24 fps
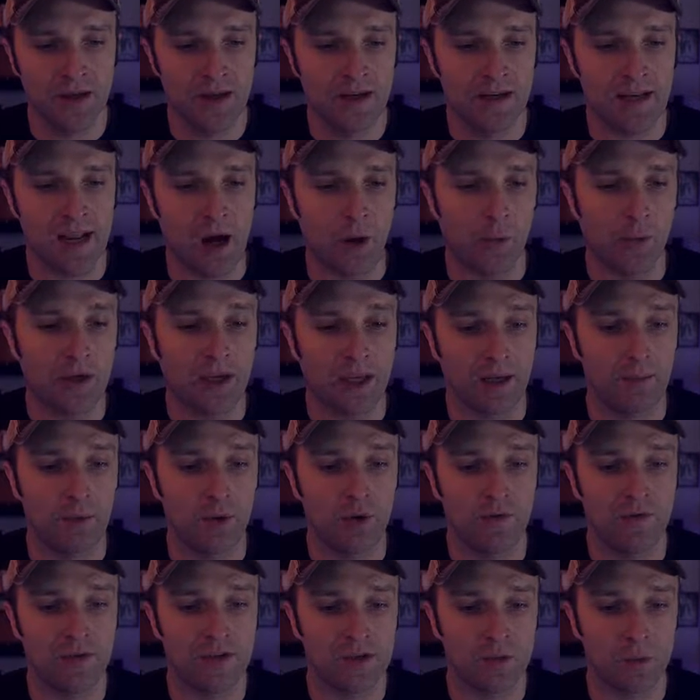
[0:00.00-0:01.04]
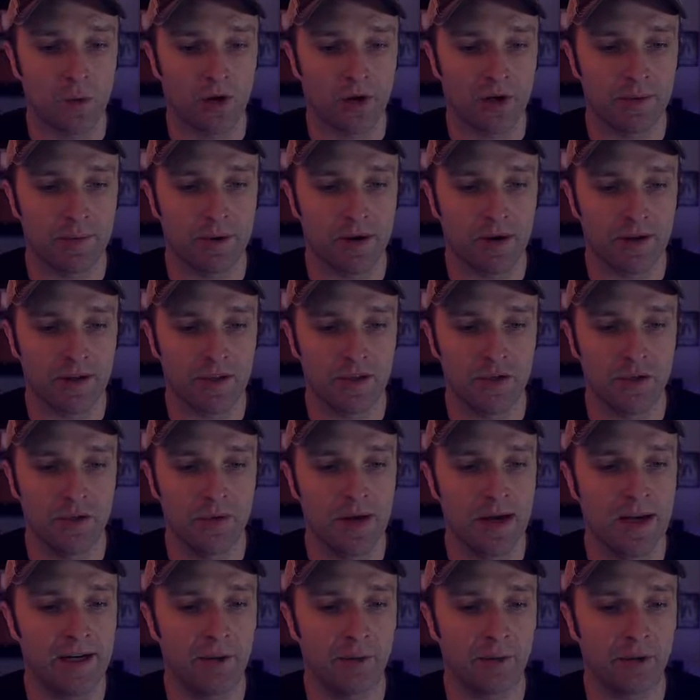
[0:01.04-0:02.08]
Now we can move this watermark to
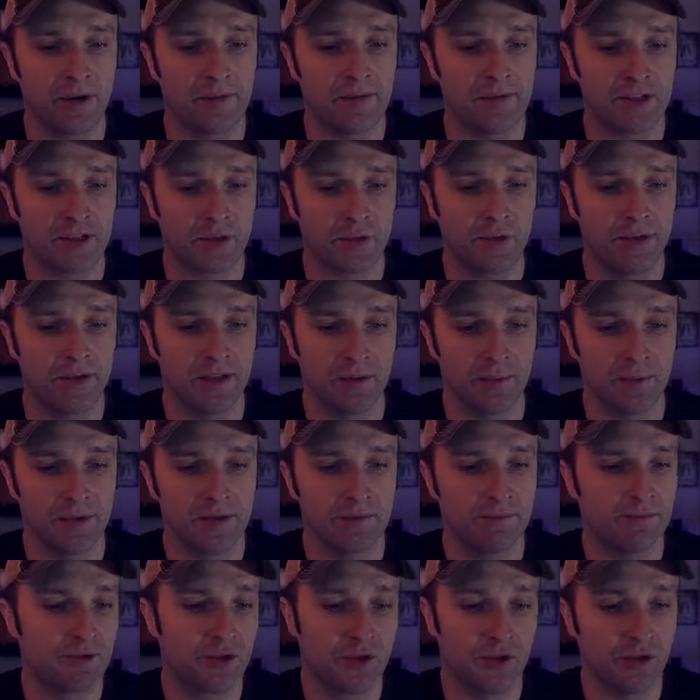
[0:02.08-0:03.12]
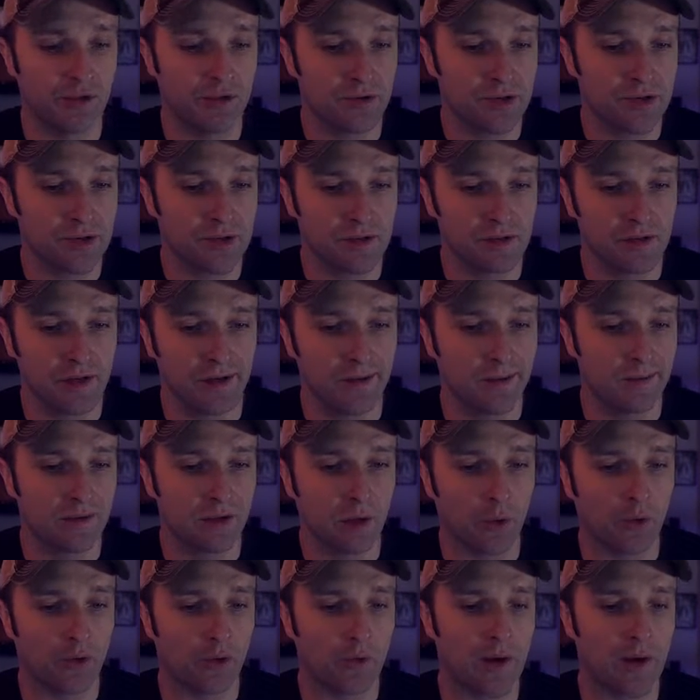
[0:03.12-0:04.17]
anywhere on the screen that we choose. Lower